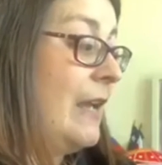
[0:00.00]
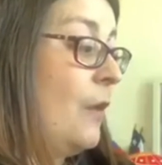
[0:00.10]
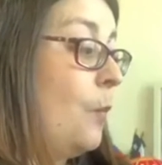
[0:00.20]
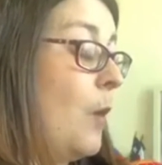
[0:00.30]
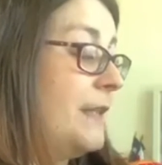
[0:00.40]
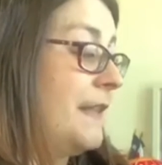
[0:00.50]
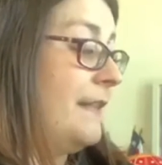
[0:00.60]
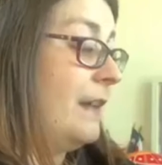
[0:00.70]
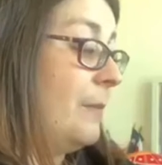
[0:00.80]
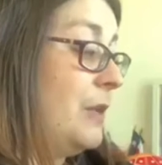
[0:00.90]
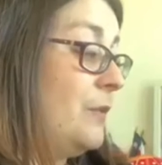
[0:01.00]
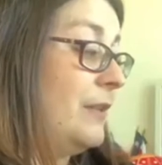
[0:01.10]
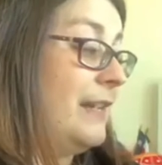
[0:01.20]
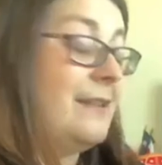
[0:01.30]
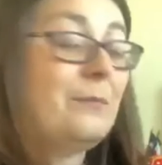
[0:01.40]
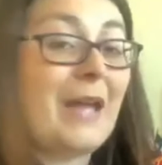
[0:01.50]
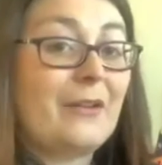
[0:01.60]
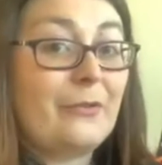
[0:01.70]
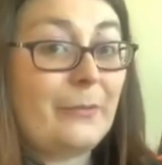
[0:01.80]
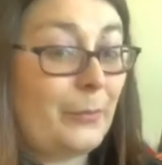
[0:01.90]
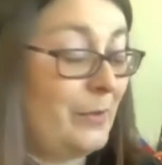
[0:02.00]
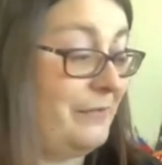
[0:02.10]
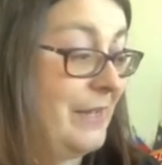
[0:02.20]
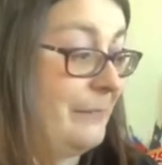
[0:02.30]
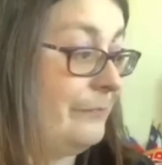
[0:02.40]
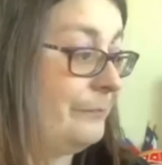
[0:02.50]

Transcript: was in the community, the better the privy.